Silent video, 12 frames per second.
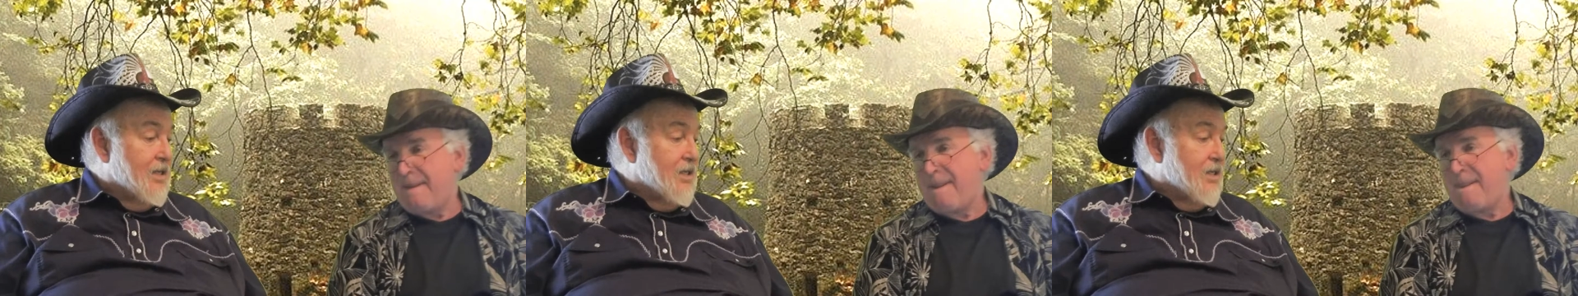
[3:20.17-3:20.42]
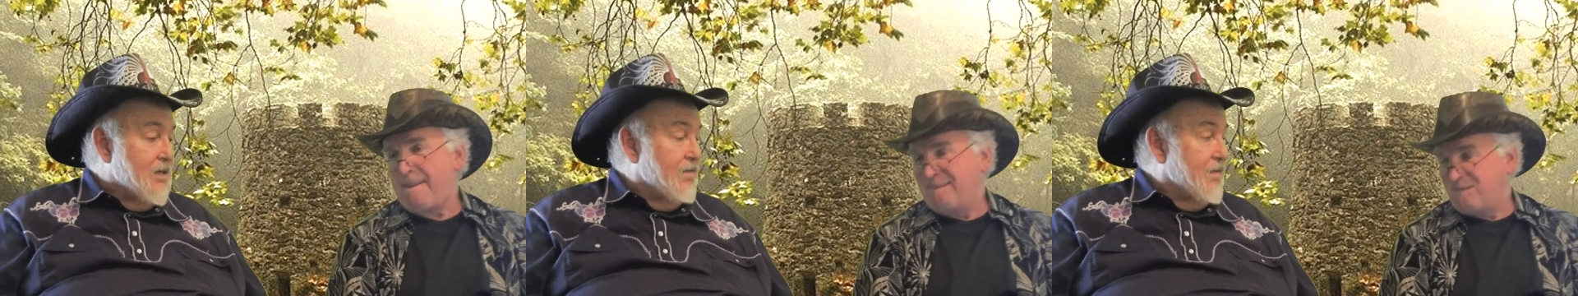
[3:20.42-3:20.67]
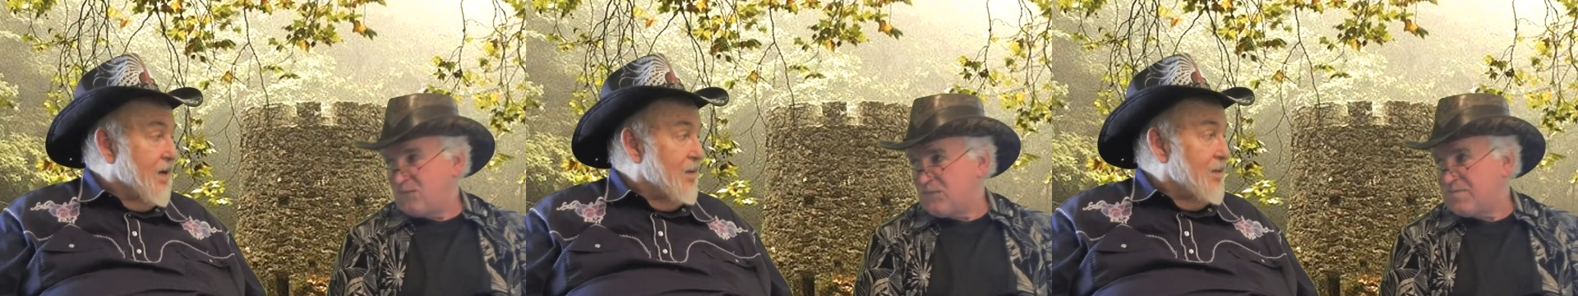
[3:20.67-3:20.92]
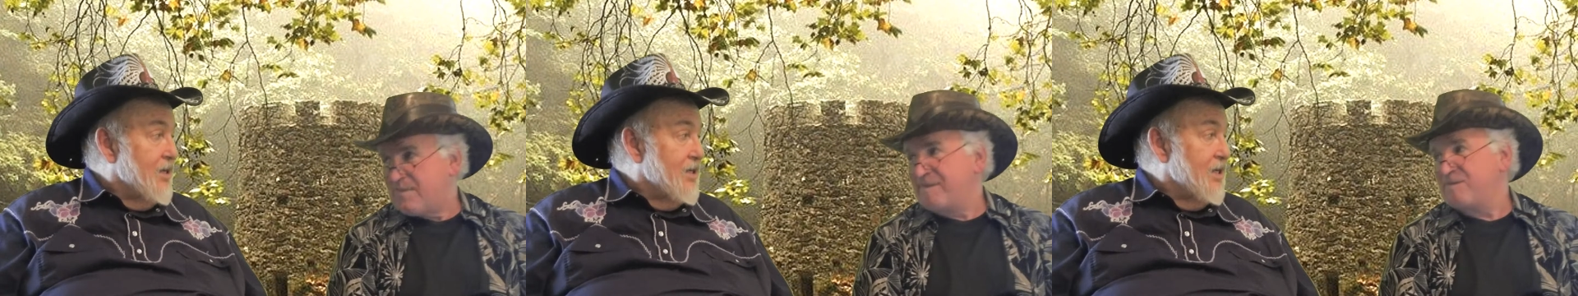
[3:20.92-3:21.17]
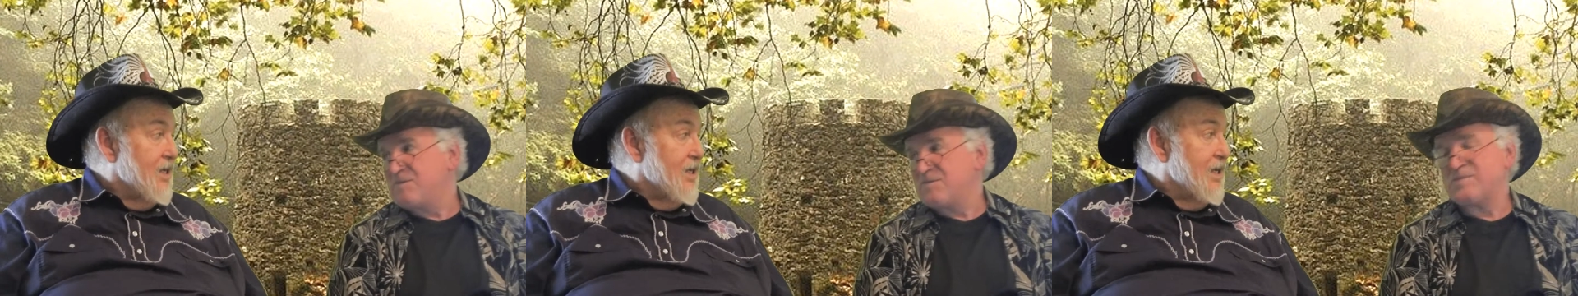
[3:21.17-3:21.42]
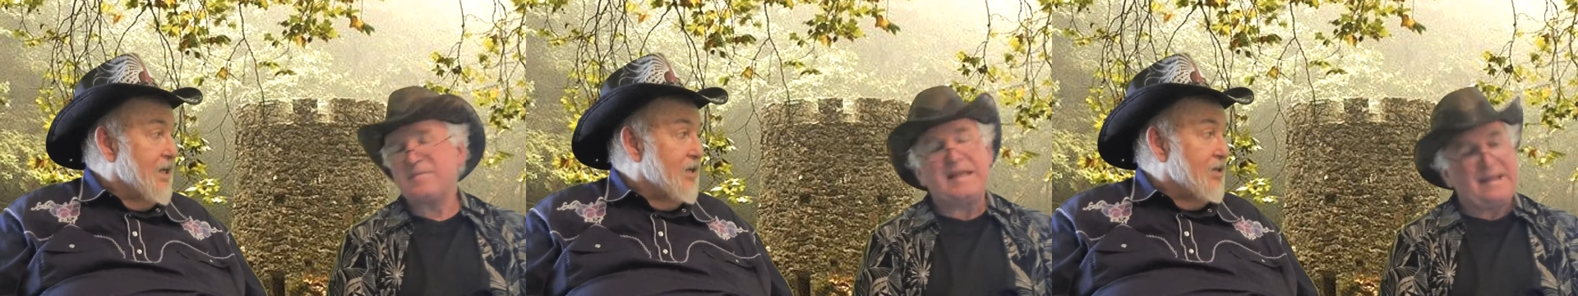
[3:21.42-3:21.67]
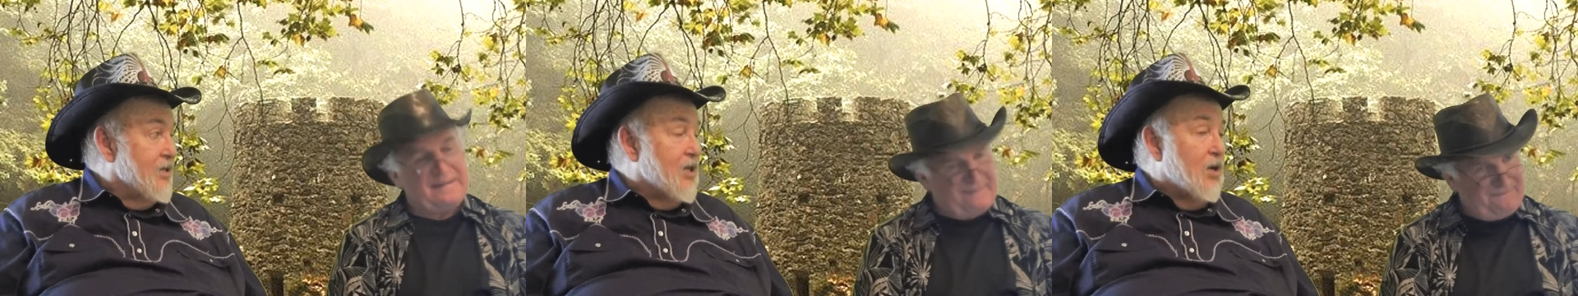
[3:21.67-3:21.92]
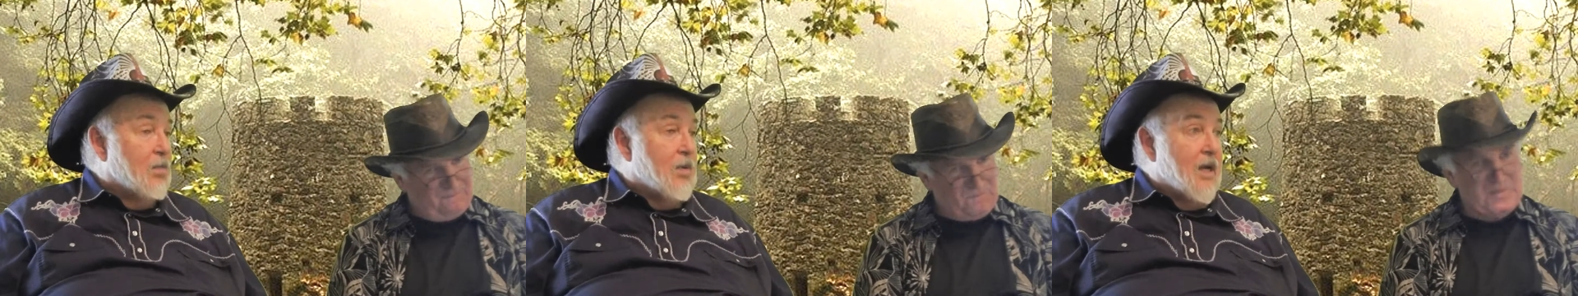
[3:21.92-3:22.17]
Speaker 1: This is a family CD, and you
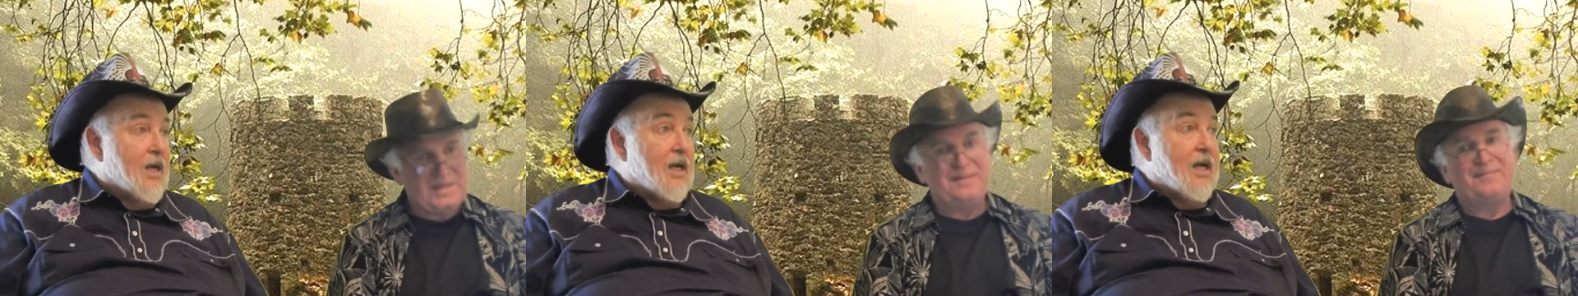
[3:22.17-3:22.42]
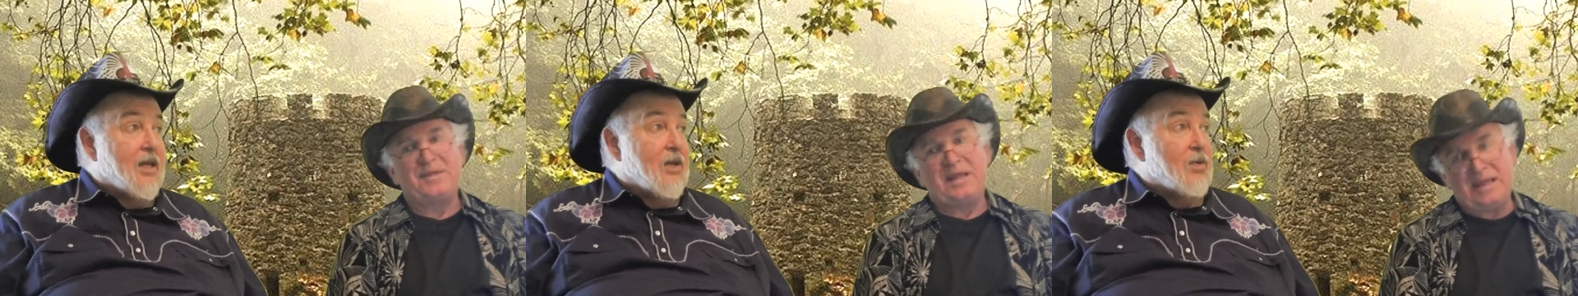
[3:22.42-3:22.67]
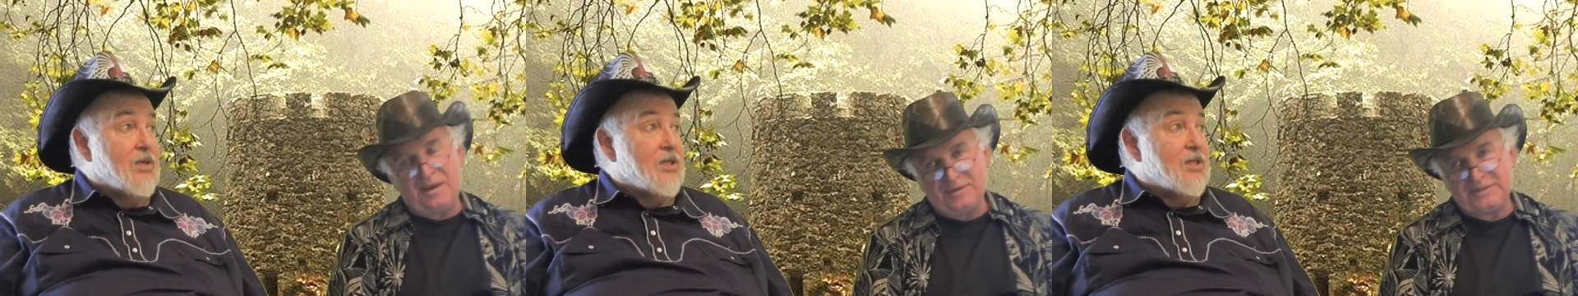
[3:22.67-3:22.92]
yeah. still play together.